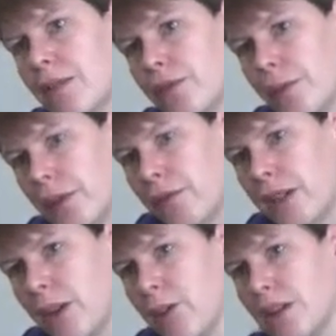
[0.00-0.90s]
from the
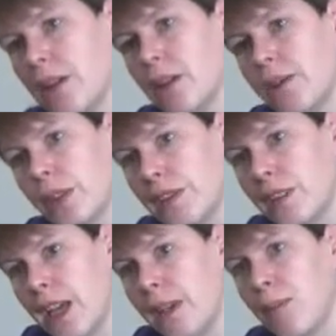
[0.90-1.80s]
Greek word for the
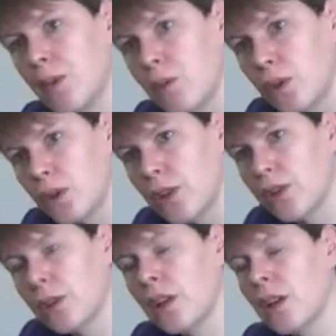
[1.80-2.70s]
same, autos.